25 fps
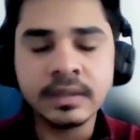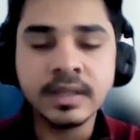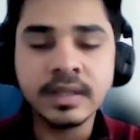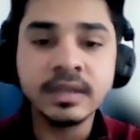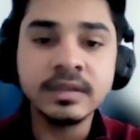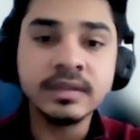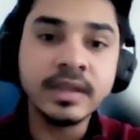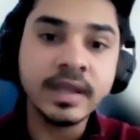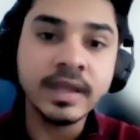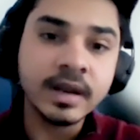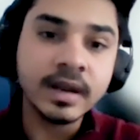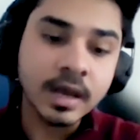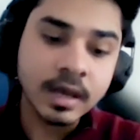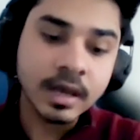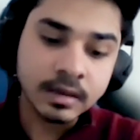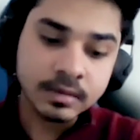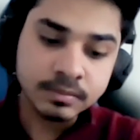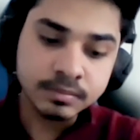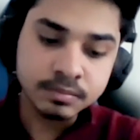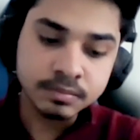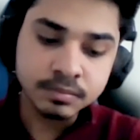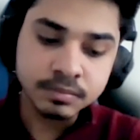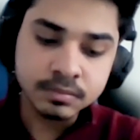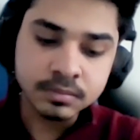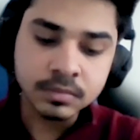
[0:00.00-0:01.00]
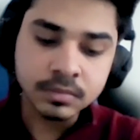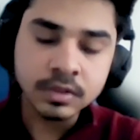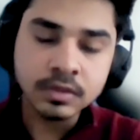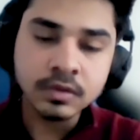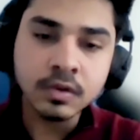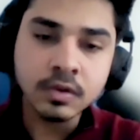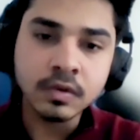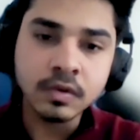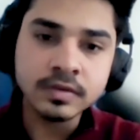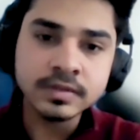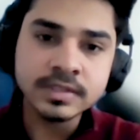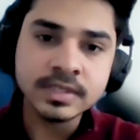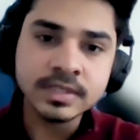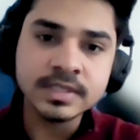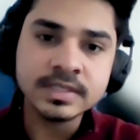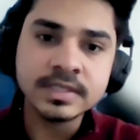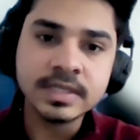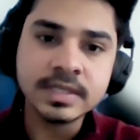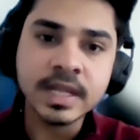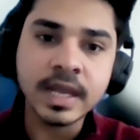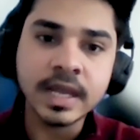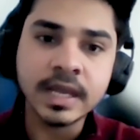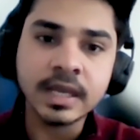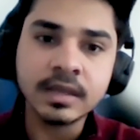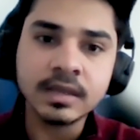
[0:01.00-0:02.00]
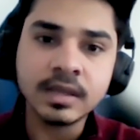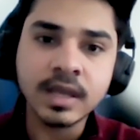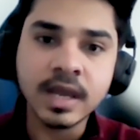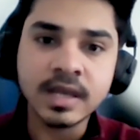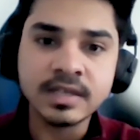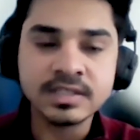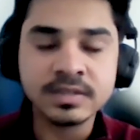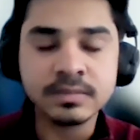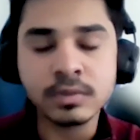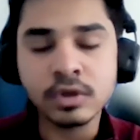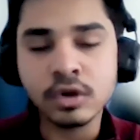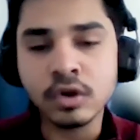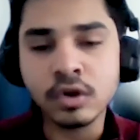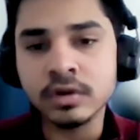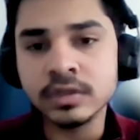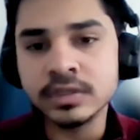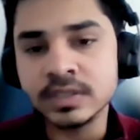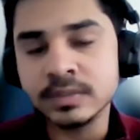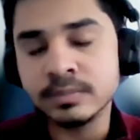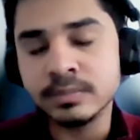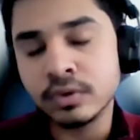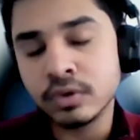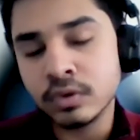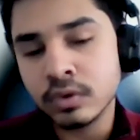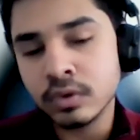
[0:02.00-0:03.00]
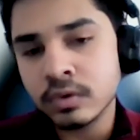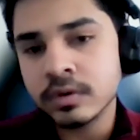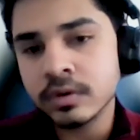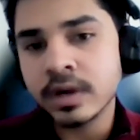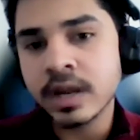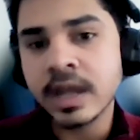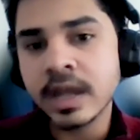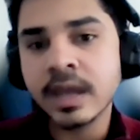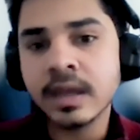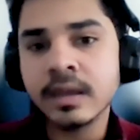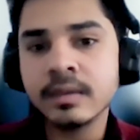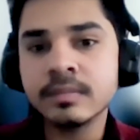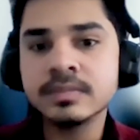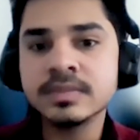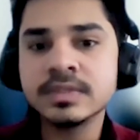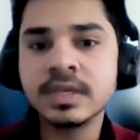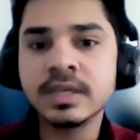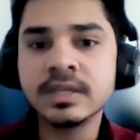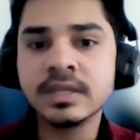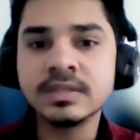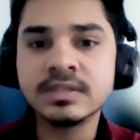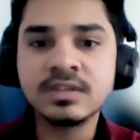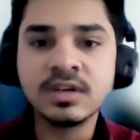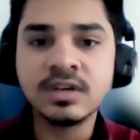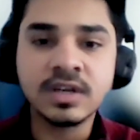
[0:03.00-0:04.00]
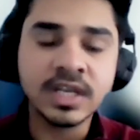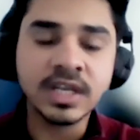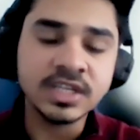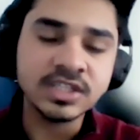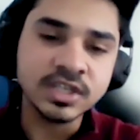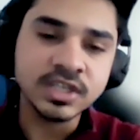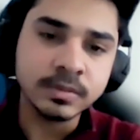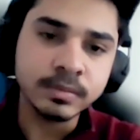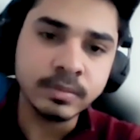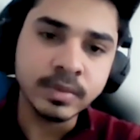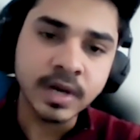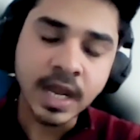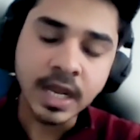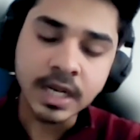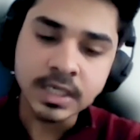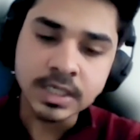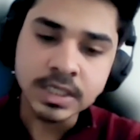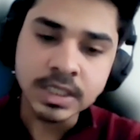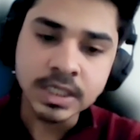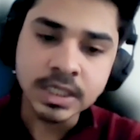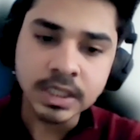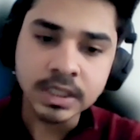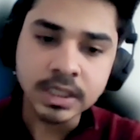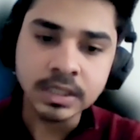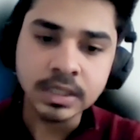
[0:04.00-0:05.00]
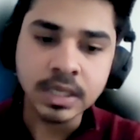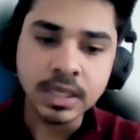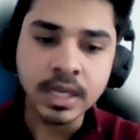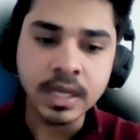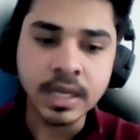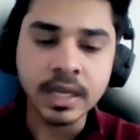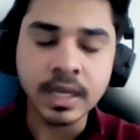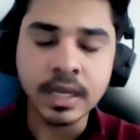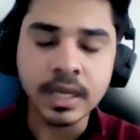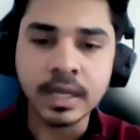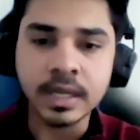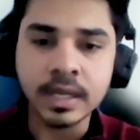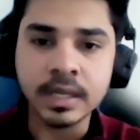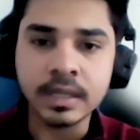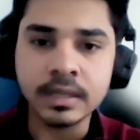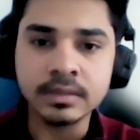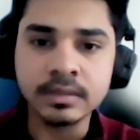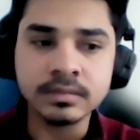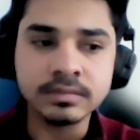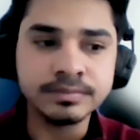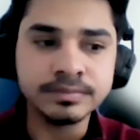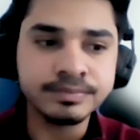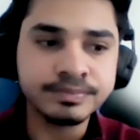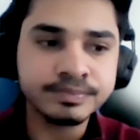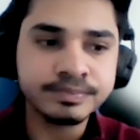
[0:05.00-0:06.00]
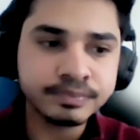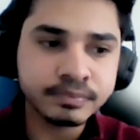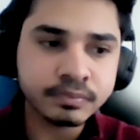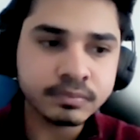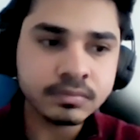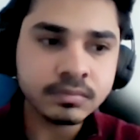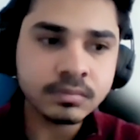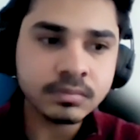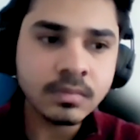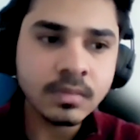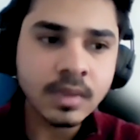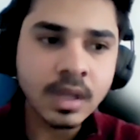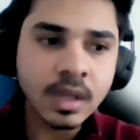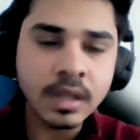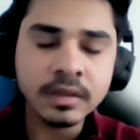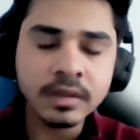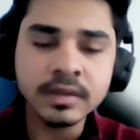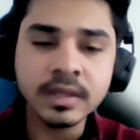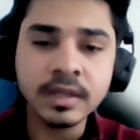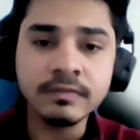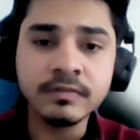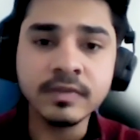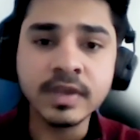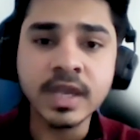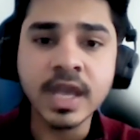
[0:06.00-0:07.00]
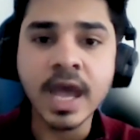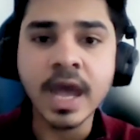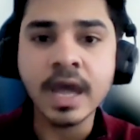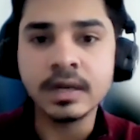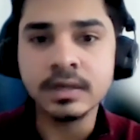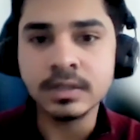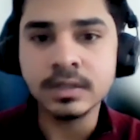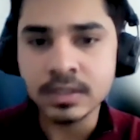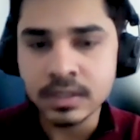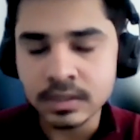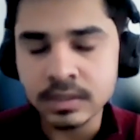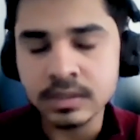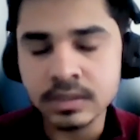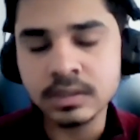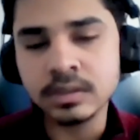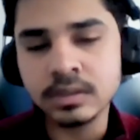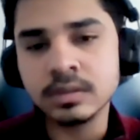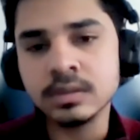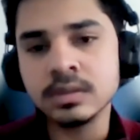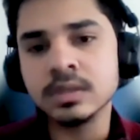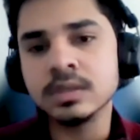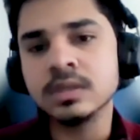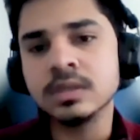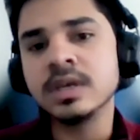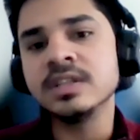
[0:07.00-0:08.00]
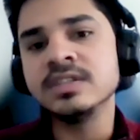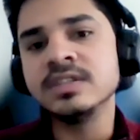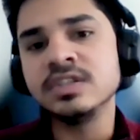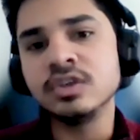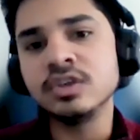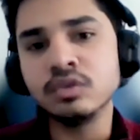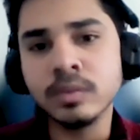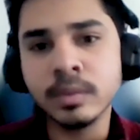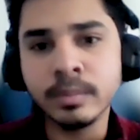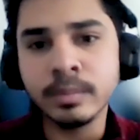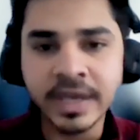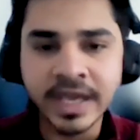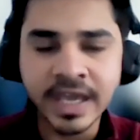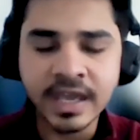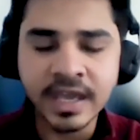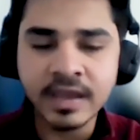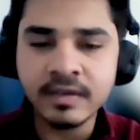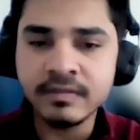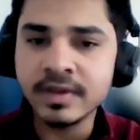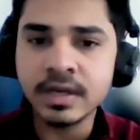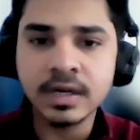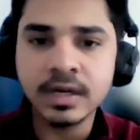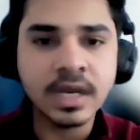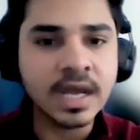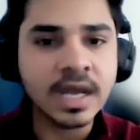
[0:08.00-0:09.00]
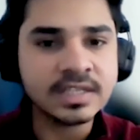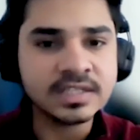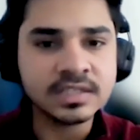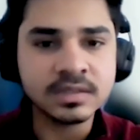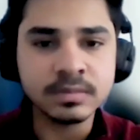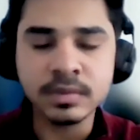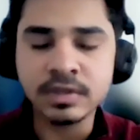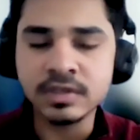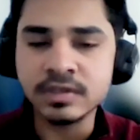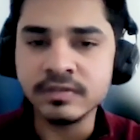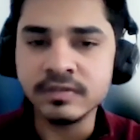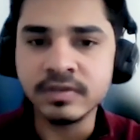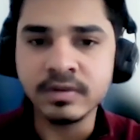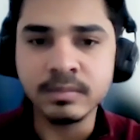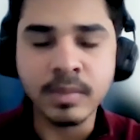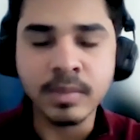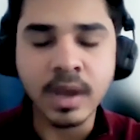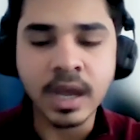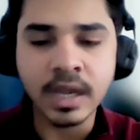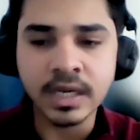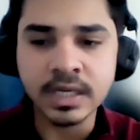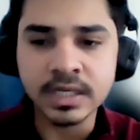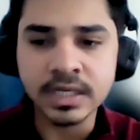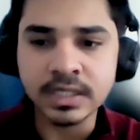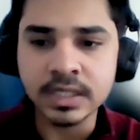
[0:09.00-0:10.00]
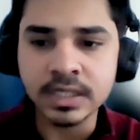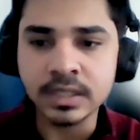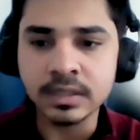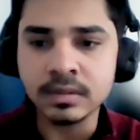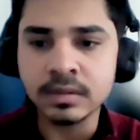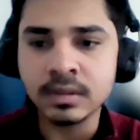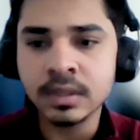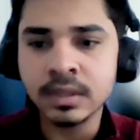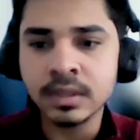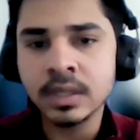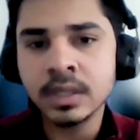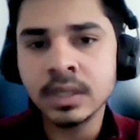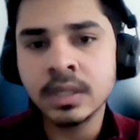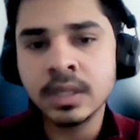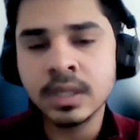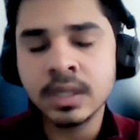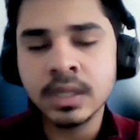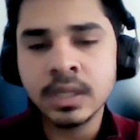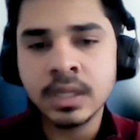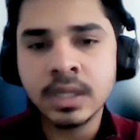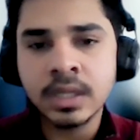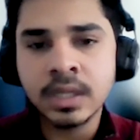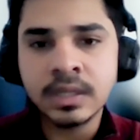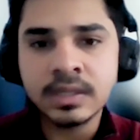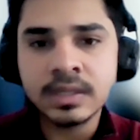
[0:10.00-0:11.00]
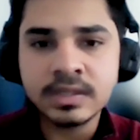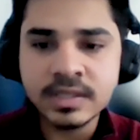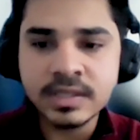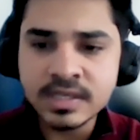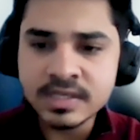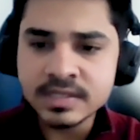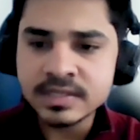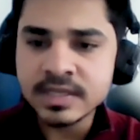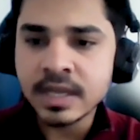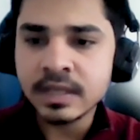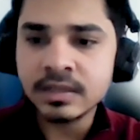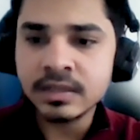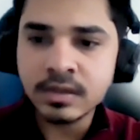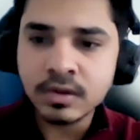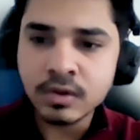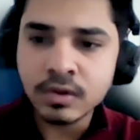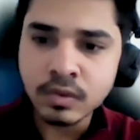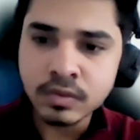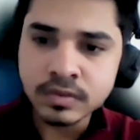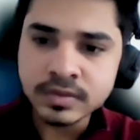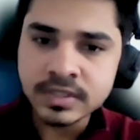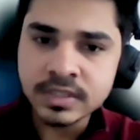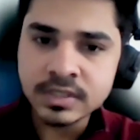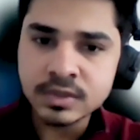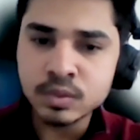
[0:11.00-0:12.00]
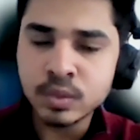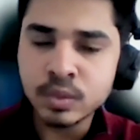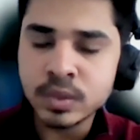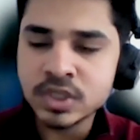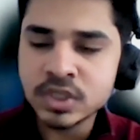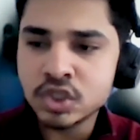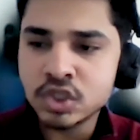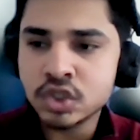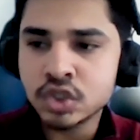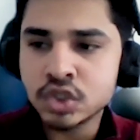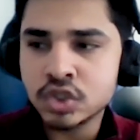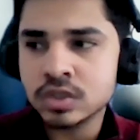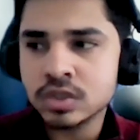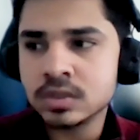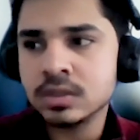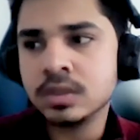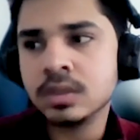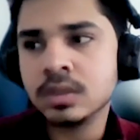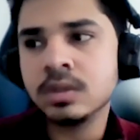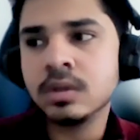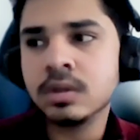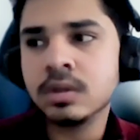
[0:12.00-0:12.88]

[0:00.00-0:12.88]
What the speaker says: And then there are courses like customer loyalty programs, strategic branding, and we had consumer behavior, customer-driven marketing. These are the courses which